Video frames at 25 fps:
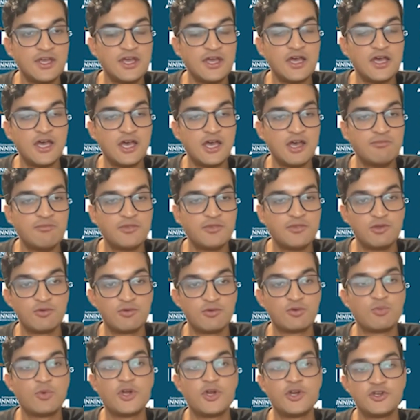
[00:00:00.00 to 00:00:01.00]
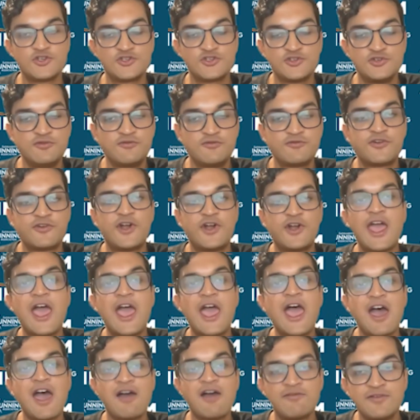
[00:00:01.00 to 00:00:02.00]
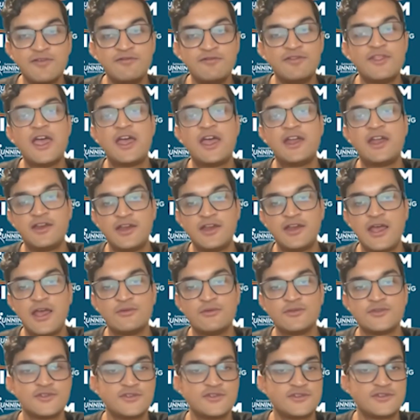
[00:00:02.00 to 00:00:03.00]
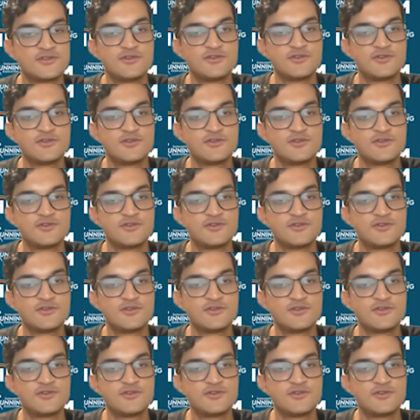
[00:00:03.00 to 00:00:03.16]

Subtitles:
you would want to shoot for half of that in ounces.